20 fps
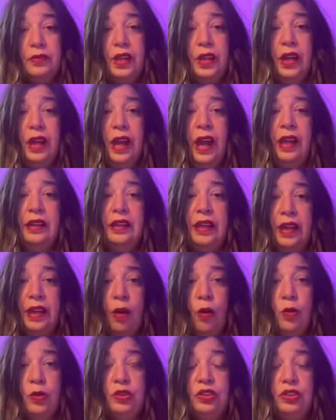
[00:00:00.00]
And they
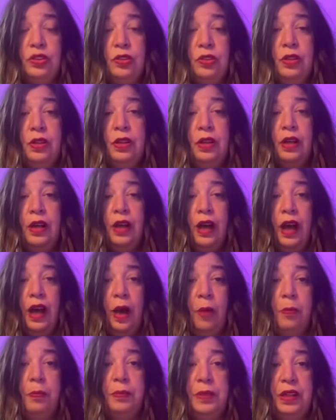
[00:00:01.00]
also
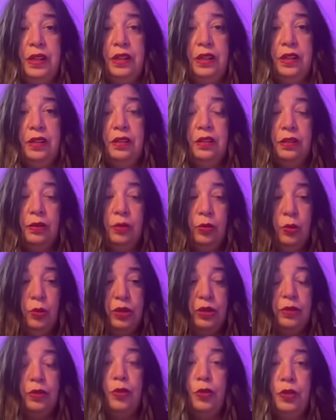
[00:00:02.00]
help me
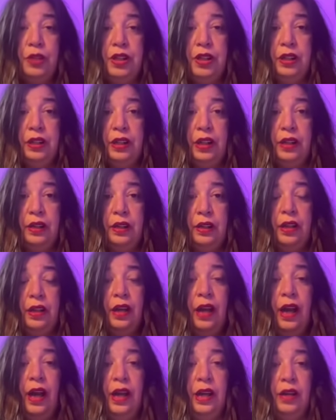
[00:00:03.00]
with their healing.
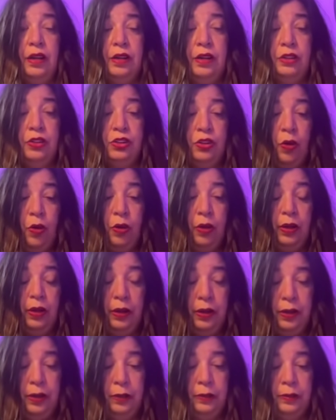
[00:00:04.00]
Uh, so
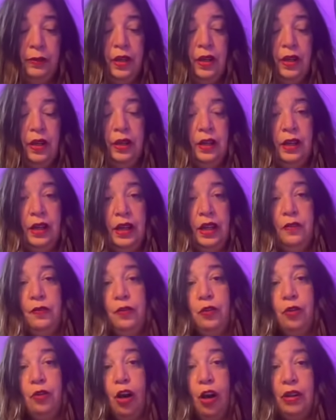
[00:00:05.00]
if
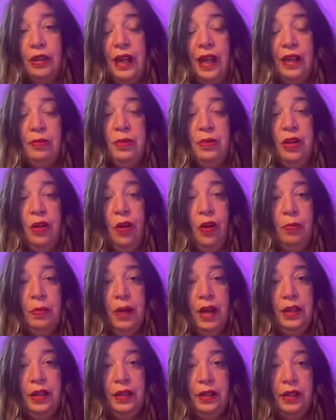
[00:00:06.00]
you contact me on
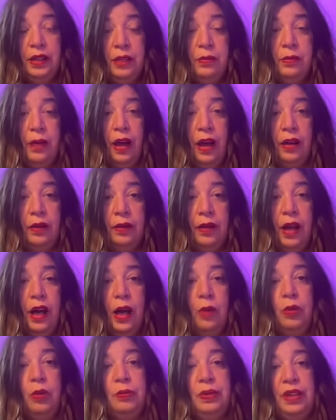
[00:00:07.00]
my email, I
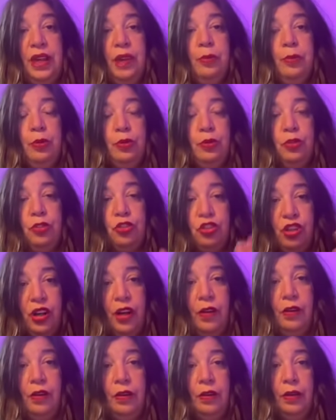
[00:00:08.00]
will be able to
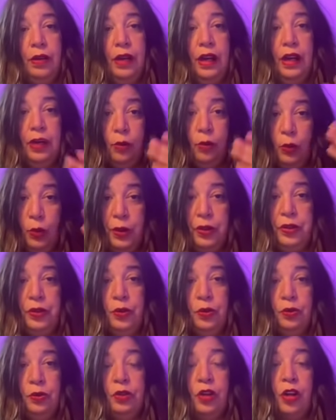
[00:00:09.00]
share with
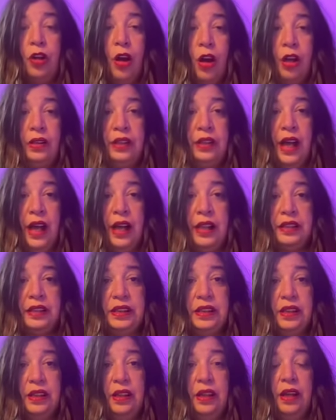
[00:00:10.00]
you the
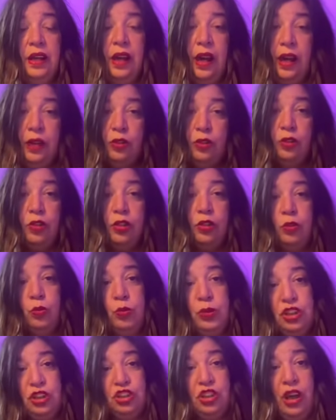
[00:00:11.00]
contacts, and you could
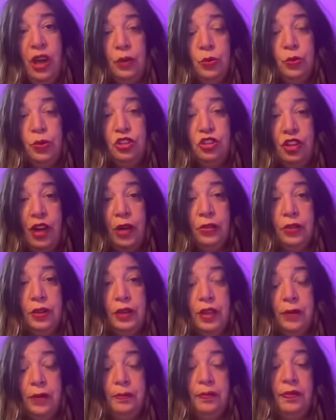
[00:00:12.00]
reach, uh, reach out to
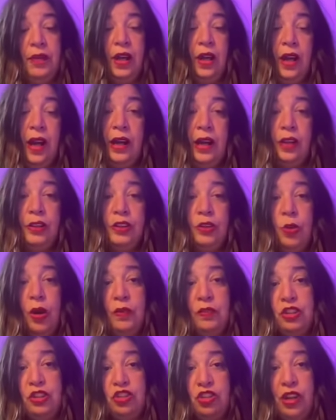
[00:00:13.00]
them. I also
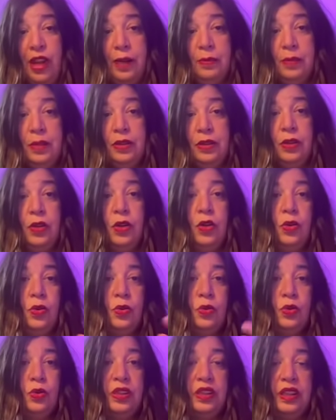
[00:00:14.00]
have a shaman
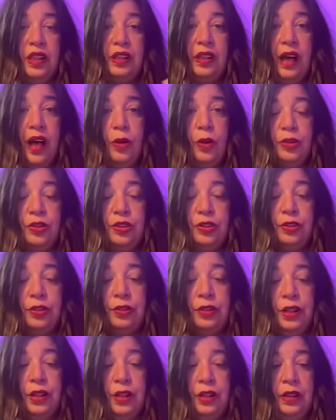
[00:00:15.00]
who is a
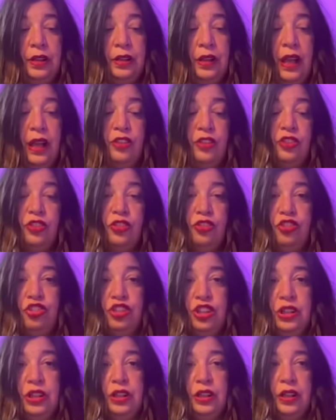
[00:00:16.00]
dowser, that
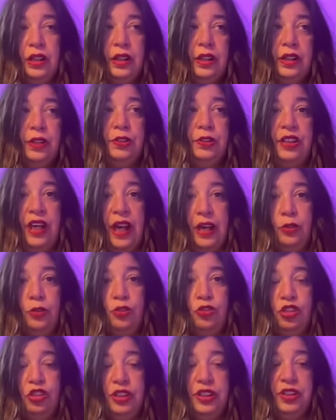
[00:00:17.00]
she clears
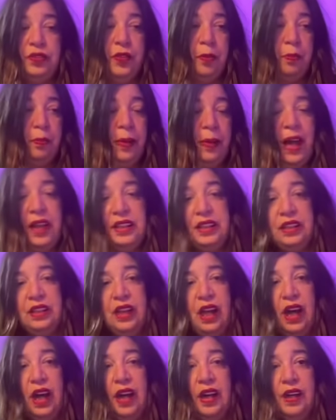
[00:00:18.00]
energies from past
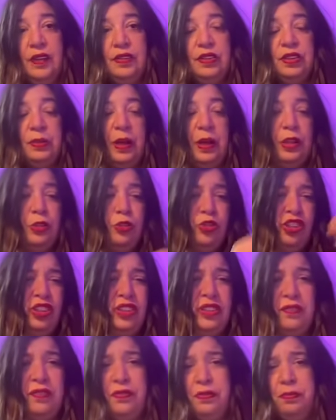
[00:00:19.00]
lives,
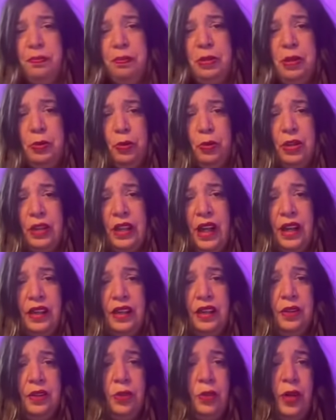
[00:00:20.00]
energies of people
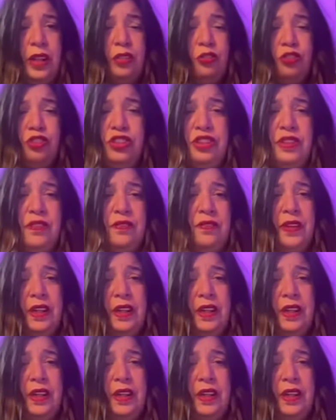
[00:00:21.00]
attacking you, energies of